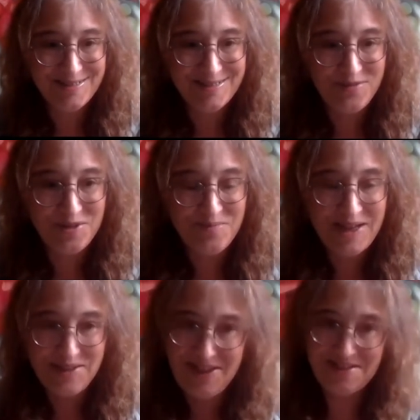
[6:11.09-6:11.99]
from
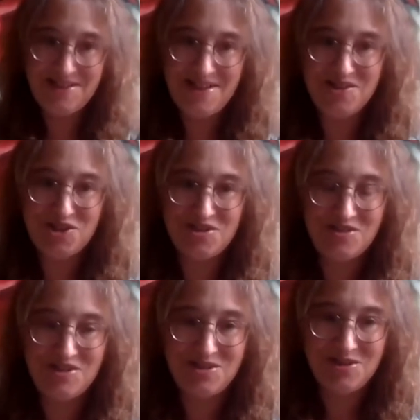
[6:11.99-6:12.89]
the
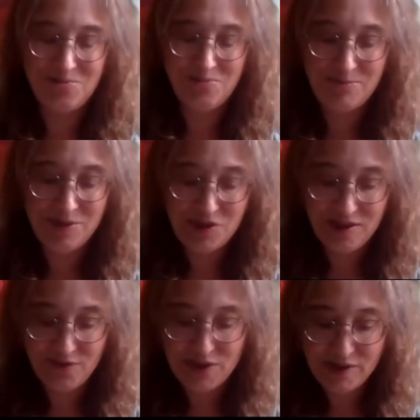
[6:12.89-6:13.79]
intention to publishing
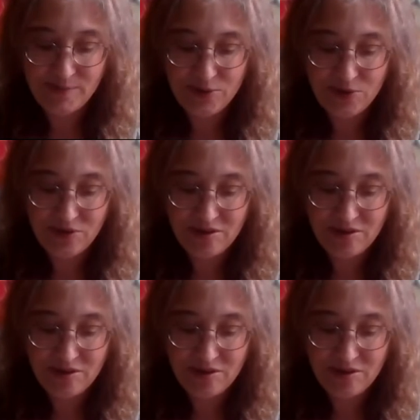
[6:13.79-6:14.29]
a first book.